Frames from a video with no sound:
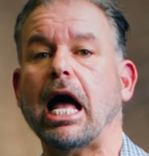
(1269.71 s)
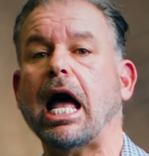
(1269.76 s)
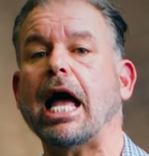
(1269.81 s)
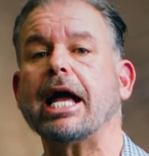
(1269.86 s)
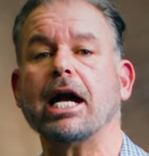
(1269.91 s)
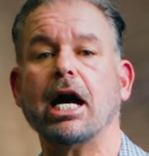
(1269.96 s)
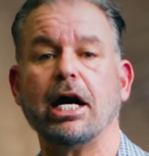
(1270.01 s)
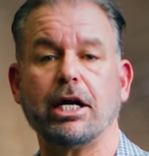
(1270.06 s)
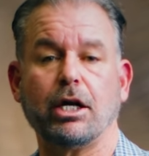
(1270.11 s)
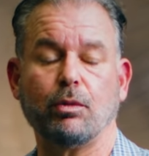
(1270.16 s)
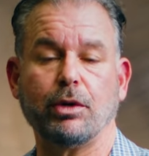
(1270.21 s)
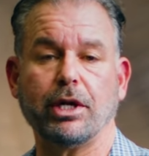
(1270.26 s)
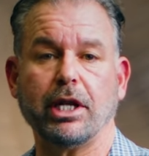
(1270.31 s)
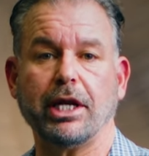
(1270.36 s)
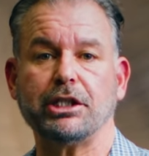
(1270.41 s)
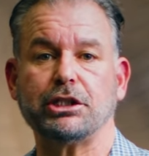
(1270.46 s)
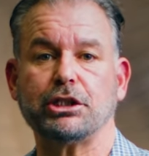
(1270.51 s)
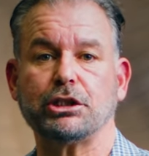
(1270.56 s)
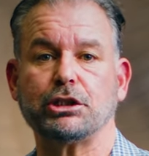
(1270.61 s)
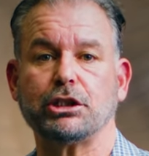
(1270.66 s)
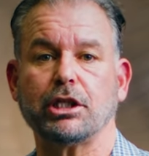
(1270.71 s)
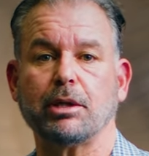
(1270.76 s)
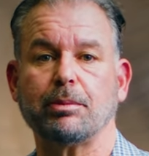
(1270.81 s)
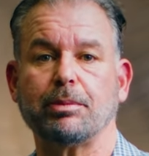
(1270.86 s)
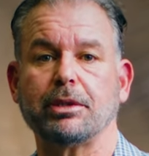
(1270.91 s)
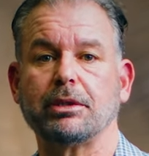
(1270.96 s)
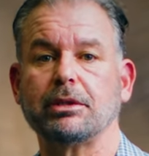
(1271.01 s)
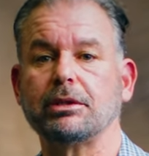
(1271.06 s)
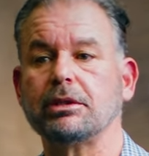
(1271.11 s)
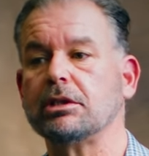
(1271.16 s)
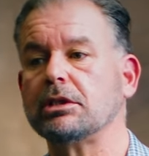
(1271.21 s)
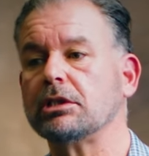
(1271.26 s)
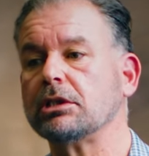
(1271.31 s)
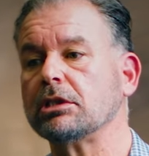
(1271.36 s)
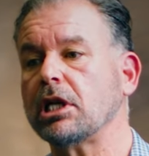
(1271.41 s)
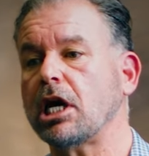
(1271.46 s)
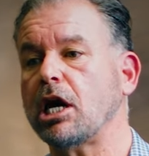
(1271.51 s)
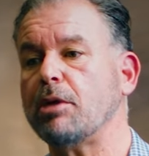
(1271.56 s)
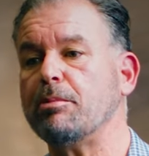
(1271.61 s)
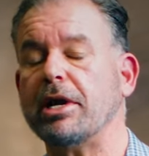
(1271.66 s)
I got in a relationship.
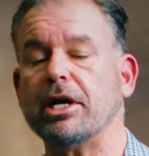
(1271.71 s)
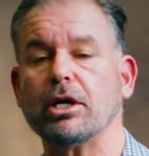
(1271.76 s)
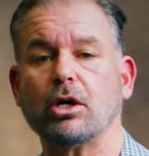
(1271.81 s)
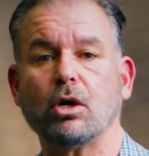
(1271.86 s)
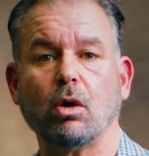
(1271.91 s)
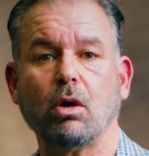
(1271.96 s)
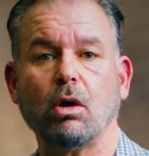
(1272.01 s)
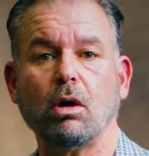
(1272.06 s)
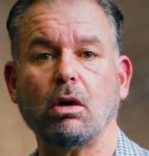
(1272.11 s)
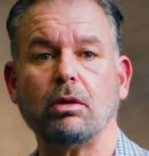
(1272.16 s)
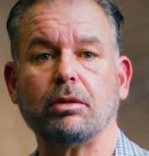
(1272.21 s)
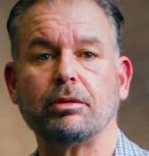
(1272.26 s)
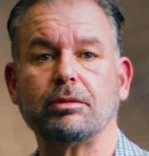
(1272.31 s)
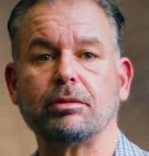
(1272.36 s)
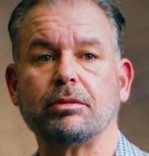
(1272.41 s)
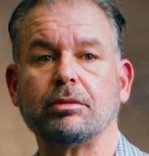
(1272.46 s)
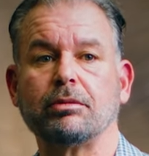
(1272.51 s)
I met a girl